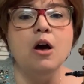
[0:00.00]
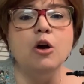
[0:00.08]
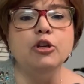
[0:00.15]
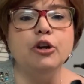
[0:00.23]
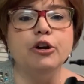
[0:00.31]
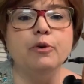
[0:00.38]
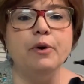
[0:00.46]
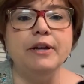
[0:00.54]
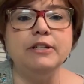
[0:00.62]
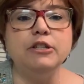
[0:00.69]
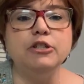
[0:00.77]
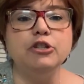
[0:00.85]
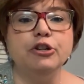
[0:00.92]
You're going
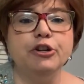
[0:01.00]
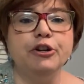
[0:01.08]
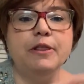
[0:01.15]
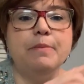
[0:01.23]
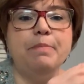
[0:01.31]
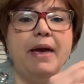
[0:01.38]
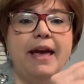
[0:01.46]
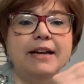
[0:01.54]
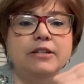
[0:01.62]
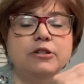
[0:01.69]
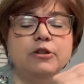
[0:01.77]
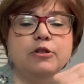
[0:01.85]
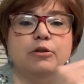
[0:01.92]
to turn the peg
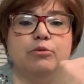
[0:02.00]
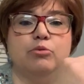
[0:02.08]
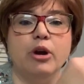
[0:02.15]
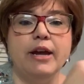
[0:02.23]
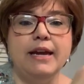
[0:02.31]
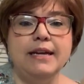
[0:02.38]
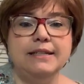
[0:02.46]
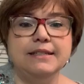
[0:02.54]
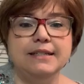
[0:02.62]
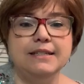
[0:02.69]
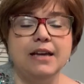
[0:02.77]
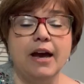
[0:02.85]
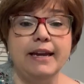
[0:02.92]
to the right to
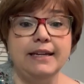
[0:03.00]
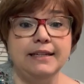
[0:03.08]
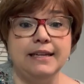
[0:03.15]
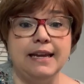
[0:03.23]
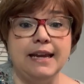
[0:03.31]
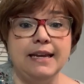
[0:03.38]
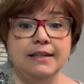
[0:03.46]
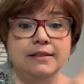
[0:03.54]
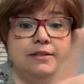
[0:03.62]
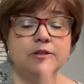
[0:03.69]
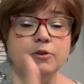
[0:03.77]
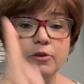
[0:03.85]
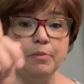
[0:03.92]
tighten it
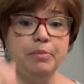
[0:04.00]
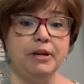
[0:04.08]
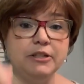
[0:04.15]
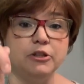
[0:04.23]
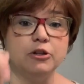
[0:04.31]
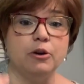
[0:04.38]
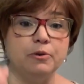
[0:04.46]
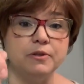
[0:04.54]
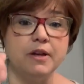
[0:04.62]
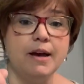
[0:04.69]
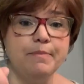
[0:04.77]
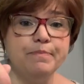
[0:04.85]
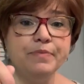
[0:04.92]
so the pitch goes
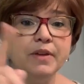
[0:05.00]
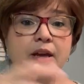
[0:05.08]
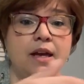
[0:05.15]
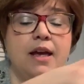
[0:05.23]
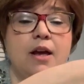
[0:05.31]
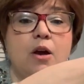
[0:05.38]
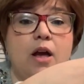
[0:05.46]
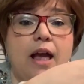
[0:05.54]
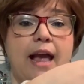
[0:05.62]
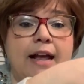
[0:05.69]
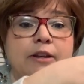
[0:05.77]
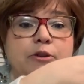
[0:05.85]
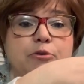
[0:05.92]
up,
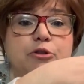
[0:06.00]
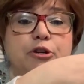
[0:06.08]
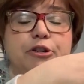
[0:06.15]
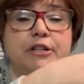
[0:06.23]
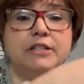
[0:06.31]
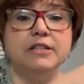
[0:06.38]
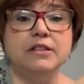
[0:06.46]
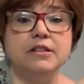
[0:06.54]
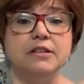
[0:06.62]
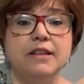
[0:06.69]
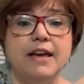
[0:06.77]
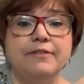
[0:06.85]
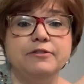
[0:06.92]
and you turn it to the
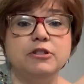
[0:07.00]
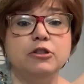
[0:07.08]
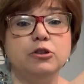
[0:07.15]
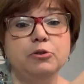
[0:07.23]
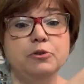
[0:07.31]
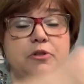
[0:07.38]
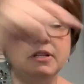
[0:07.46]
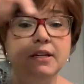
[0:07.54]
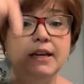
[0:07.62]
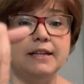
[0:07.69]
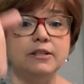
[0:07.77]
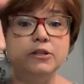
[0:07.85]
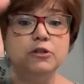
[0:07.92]
left to loosen
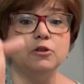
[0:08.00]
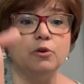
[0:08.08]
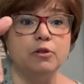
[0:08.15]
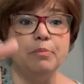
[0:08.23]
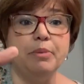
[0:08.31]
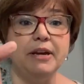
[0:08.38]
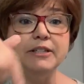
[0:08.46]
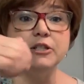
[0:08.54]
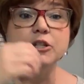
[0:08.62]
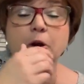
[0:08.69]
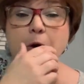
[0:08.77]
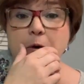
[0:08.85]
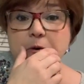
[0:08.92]
it so the
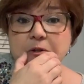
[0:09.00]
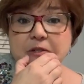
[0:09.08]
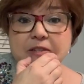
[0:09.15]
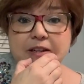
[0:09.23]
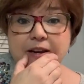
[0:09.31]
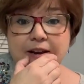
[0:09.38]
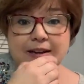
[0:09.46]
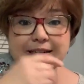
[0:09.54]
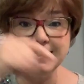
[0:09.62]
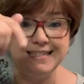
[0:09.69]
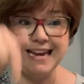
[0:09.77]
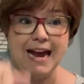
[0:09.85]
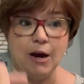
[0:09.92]
pitch goes
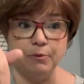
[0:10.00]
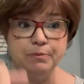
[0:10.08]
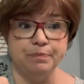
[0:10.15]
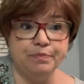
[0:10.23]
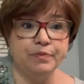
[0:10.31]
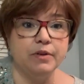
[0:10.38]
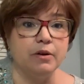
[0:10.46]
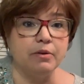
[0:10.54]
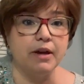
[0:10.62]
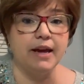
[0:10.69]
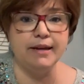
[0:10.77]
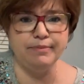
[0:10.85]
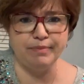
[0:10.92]
down,
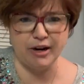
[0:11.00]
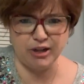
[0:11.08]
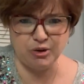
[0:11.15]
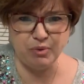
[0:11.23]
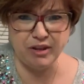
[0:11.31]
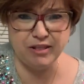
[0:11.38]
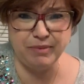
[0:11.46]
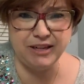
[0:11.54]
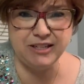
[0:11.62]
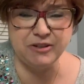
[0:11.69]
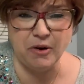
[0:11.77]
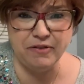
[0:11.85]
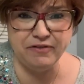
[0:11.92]
okay? Are you with me
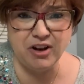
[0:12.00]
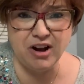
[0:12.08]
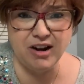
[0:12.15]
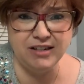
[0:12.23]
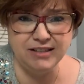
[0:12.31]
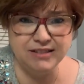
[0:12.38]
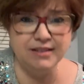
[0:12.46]
so far?